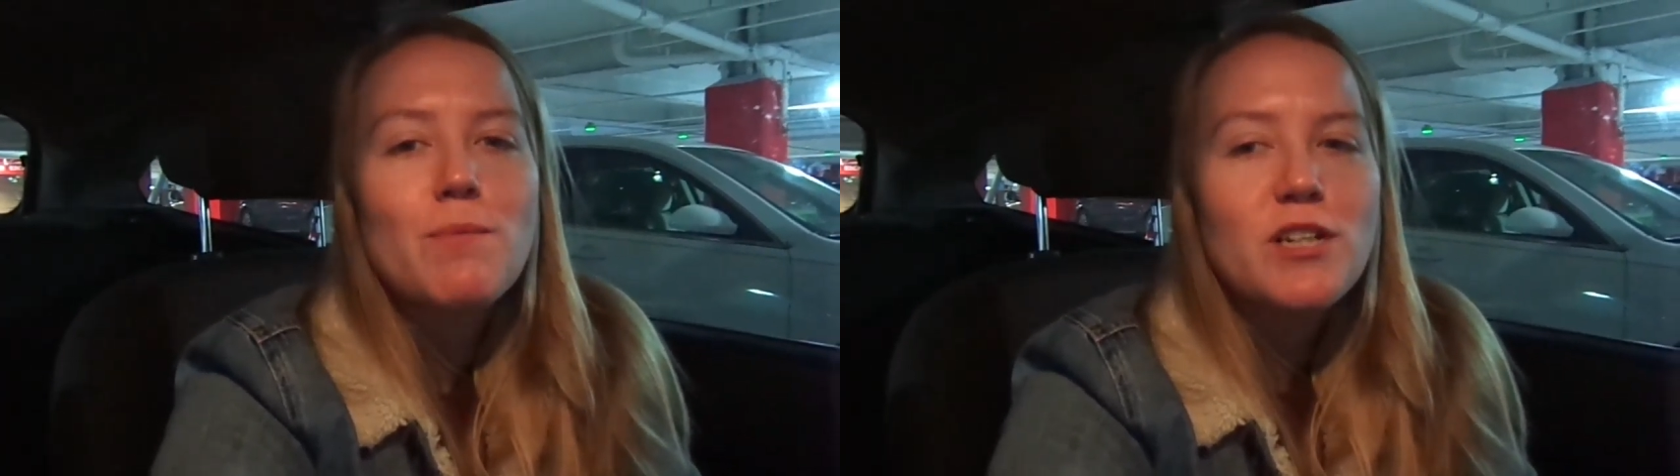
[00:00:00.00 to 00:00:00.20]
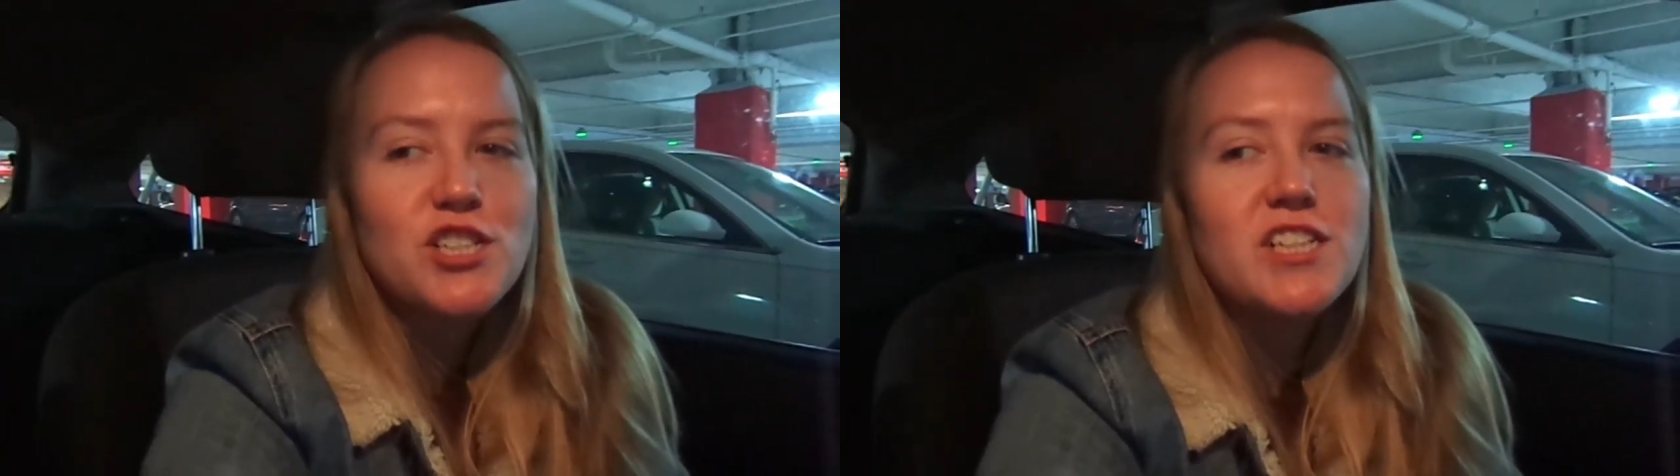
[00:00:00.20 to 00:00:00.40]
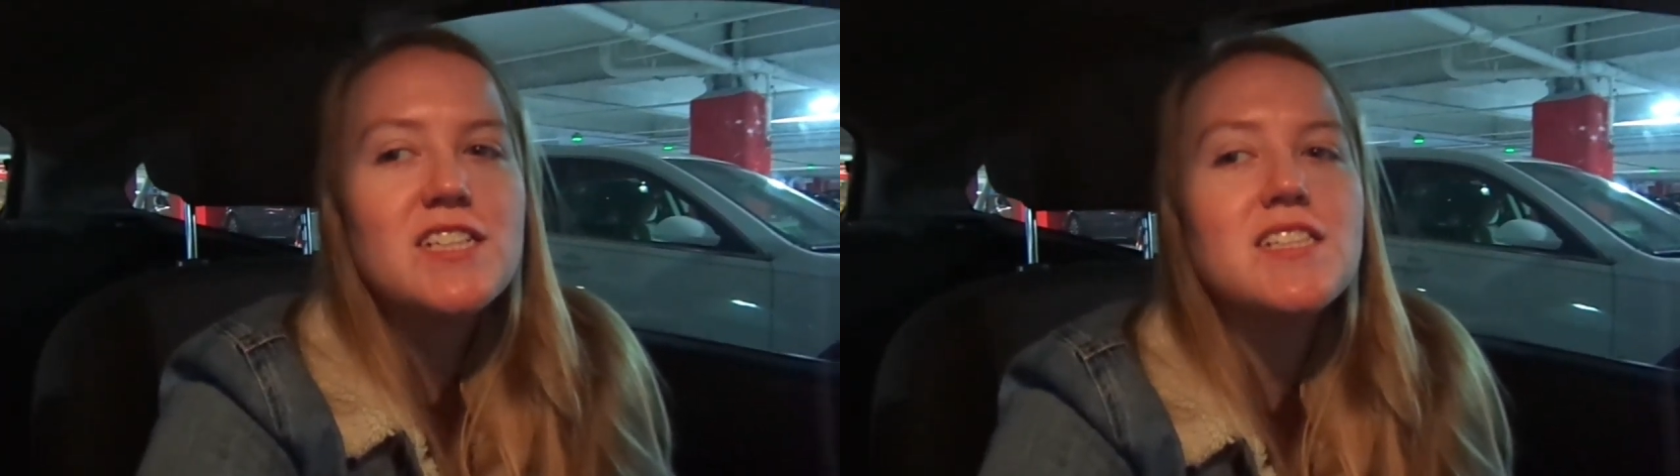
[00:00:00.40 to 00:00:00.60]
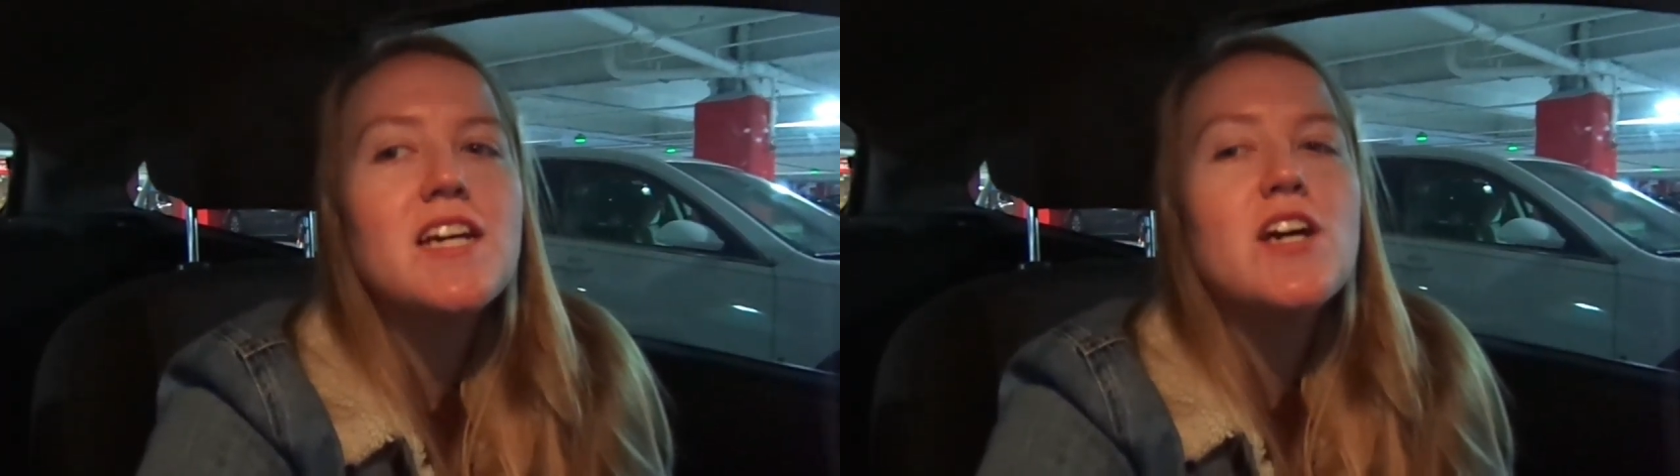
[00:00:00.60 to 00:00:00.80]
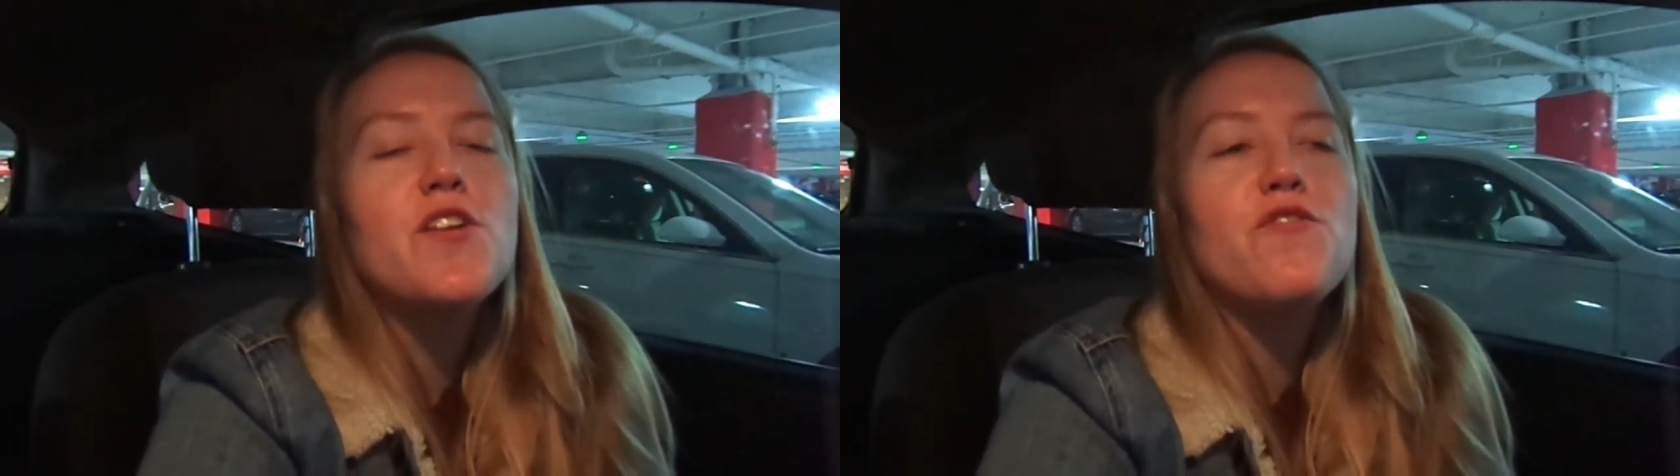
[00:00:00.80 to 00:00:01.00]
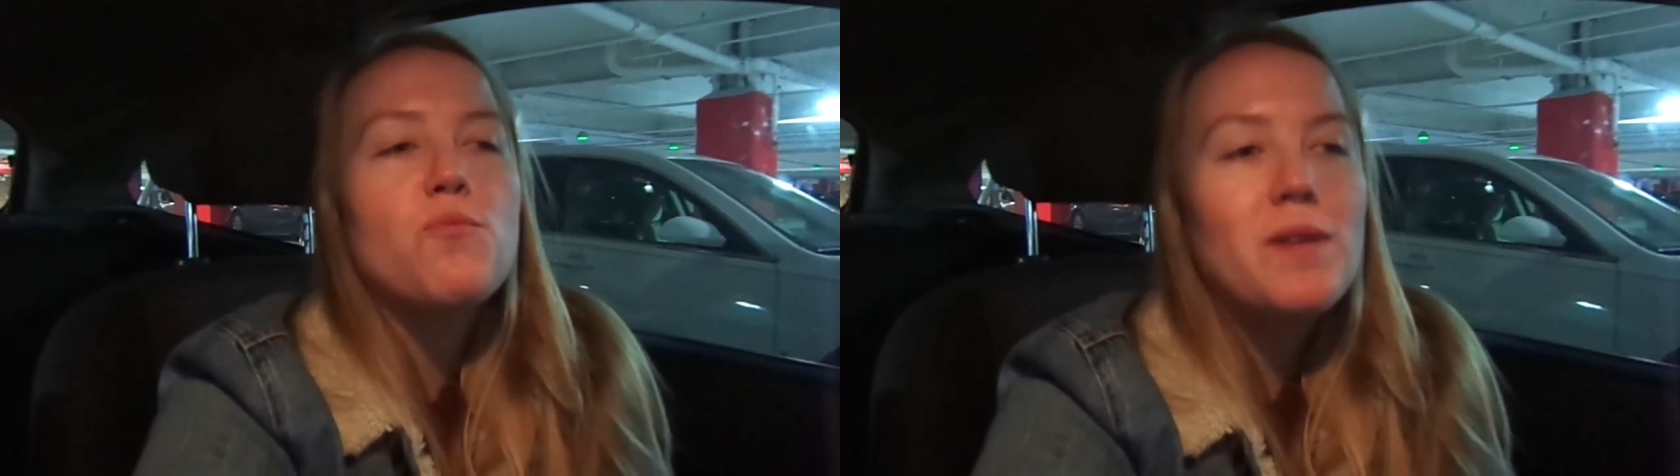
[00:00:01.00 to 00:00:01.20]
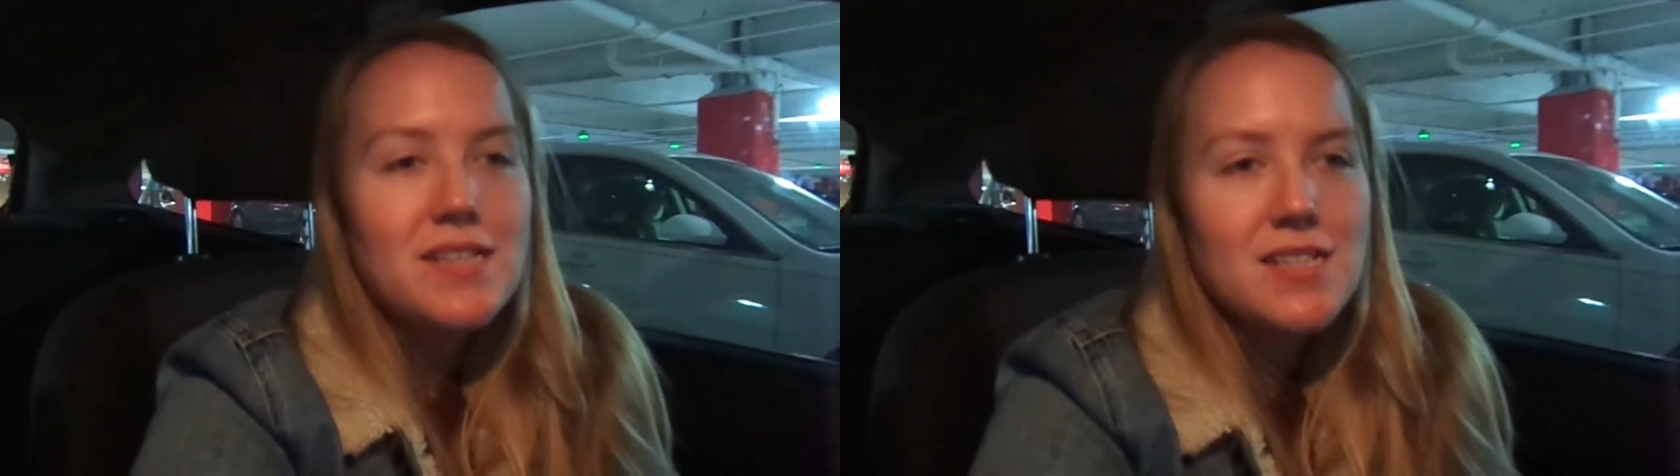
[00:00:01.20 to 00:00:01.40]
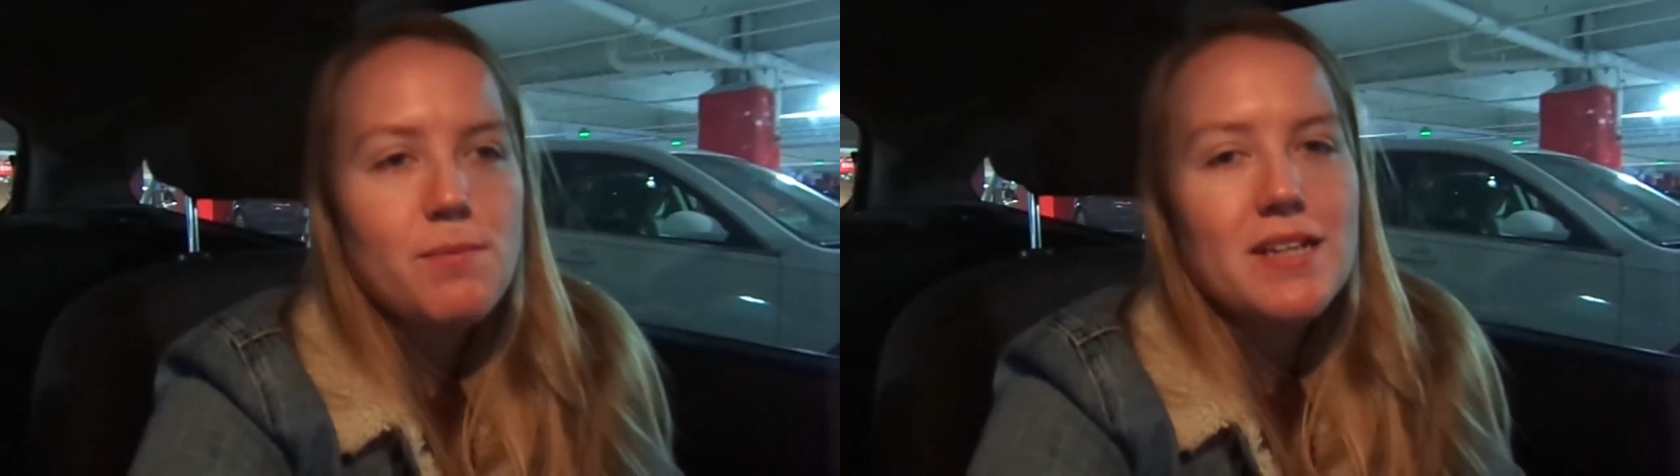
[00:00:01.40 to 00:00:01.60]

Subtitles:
bought cheese for pizza,